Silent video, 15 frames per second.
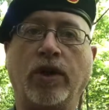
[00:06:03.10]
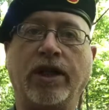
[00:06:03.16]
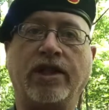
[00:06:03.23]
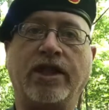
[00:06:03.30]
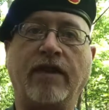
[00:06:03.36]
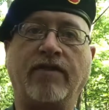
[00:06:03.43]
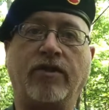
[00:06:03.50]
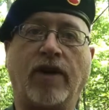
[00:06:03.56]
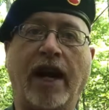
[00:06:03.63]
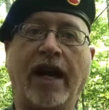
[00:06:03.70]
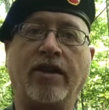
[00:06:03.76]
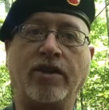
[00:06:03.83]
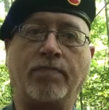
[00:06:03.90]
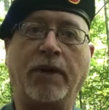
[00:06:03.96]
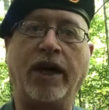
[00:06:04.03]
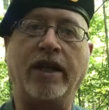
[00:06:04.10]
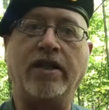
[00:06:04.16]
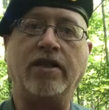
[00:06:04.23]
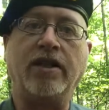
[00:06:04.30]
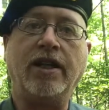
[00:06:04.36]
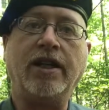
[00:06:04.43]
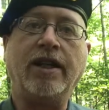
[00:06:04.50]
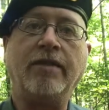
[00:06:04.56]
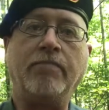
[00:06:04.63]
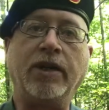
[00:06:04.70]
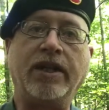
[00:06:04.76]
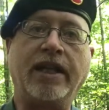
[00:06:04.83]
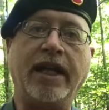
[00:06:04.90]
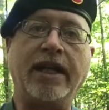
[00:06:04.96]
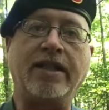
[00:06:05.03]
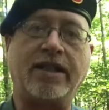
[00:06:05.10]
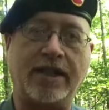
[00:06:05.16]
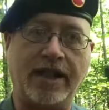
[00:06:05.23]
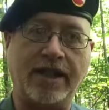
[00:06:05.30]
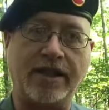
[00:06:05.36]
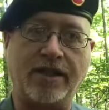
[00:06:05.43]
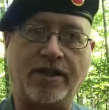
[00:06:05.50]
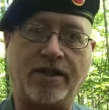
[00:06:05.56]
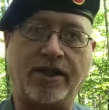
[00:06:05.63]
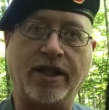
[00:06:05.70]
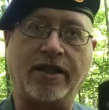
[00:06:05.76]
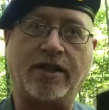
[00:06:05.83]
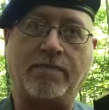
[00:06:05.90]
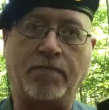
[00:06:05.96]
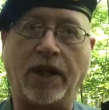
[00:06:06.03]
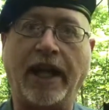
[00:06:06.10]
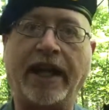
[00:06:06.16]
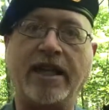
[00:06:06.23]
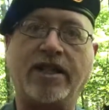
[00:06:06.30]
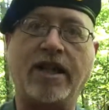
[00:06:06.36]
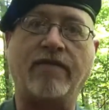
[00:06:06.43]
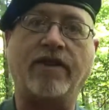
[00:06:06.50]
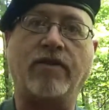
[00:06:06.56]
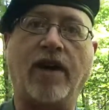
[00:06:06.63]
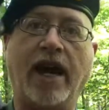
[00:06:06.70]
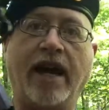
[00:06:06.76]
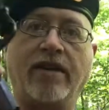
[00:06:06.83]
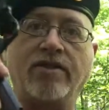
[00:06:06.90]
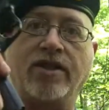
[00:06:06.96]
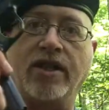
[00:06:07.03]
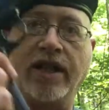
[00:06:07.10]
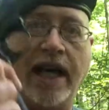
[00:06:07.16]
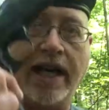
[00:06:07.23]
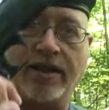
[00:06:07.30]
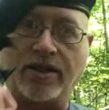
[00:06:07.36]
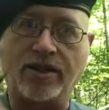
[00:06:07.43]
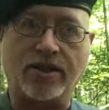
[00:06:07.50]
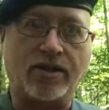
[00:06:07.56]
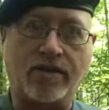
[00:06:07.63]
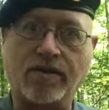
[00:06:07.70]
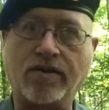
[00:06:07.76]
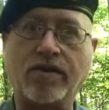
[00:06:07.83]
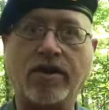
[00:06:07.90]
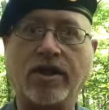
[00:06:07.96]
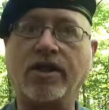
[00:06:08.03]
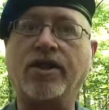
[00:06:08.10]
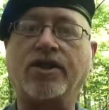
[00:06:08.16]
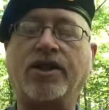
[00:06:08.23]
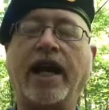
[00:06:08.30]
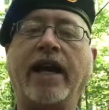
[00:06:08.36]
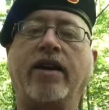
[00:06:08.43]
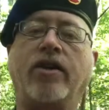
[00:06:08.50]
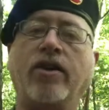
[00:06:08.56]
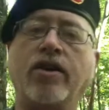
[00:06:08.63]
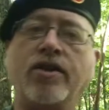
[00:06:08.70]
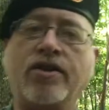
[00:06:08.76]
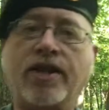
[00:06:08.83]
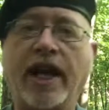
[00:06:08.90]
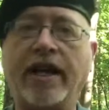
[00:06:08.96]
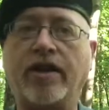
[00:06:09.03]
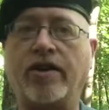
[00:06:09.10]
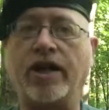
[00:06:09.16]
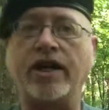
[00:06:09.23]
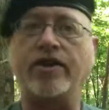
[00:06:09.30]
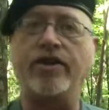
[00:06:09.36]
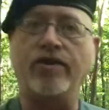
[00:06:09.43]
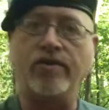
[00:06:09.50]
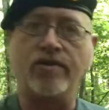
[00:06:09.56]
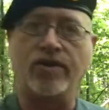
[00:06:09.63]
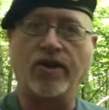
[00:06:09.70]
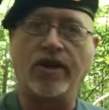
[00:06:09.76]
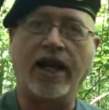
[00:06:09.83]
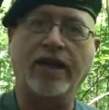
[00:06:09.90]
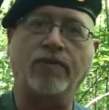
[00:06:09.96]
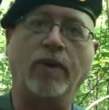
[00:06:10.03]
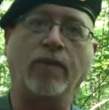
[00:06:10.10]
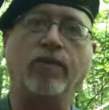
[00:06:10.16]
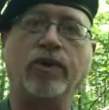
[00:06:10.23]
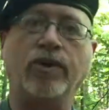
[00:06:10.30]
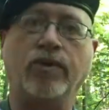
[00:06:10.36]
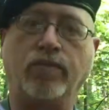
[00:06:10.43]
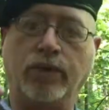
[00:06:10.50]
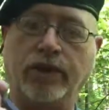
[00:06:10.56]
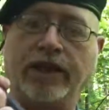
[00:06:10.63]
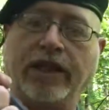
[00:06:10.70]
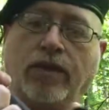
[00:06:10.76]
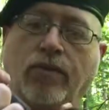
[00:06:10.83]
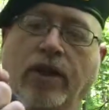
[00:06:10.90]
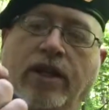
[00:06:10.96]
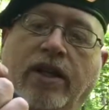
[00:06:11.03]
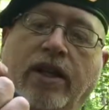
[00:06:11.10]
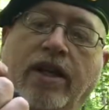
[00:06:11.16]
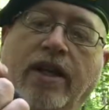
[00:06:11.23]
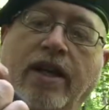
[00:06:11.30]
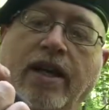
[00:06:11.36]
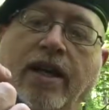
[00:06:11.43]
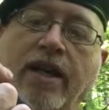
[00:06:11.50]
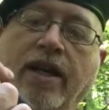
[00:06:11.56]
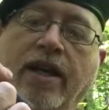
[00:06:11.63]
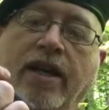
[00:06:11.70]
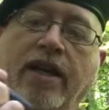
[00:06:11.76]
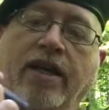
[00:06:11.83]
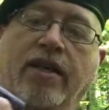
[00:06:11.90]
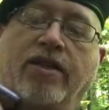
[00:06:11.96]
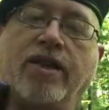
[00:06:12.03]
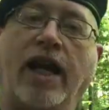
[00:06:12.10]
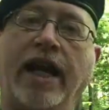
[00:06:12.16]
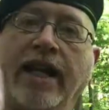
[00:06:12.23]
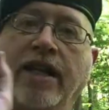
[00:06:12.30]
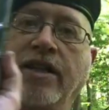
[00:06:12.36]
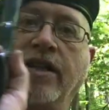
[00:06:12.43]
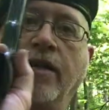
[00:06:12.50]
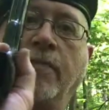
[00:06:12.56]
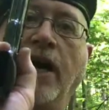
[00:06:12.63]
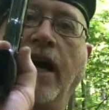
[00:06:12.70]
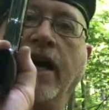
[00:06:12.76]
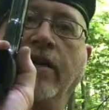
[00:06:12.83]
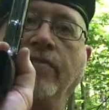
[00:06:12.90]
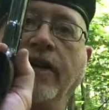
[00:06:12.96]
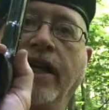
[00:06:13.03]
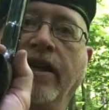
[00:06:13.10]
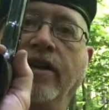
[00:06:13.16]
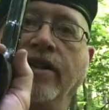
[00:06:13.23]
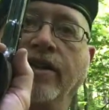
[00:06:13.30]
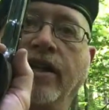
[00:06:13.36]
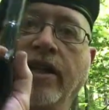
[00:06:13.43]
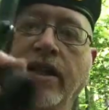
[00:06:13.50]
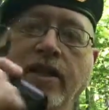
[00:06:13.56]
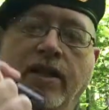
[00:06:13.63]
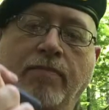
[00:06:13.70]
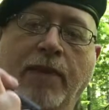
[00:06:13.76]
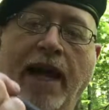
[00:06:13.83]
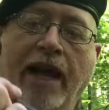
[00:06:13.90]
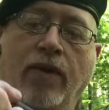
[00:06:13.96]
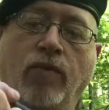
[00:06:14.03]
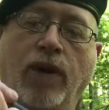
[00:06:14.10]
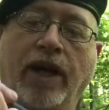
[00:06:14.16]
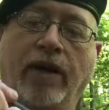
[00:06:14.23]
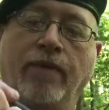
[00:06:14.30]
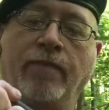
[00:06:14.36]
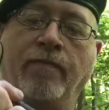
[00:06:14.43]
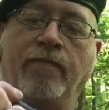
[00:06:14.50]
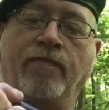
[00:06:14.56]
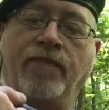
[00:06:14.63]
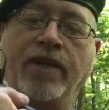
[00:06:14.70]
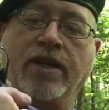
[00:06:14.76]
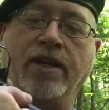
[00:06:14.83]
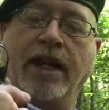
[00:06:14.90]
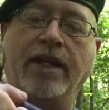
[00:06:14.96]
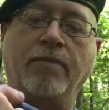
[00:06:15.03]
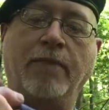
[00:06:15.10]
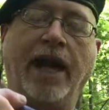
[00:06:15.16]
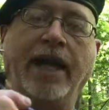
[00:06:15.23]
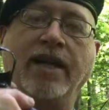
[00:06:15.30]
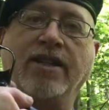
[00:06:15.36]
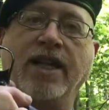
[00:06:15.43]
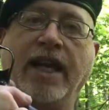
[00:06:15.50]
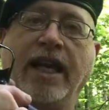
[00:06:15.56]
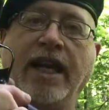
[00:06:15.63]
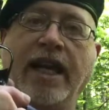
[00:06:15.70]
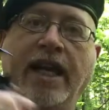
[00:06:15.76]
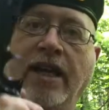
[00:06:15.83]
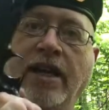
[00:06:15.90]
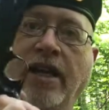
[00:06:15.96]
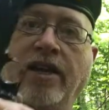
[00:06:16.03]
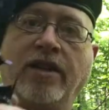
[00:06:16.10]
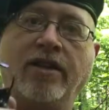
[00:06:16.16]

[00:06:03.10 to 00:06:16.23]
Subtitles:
than 7 rounds, but this is just plain 7 rounds. That's the standard issue, so that's what we'll deal with. You slide into the bottom. There's the mag well. Slide the magazine in.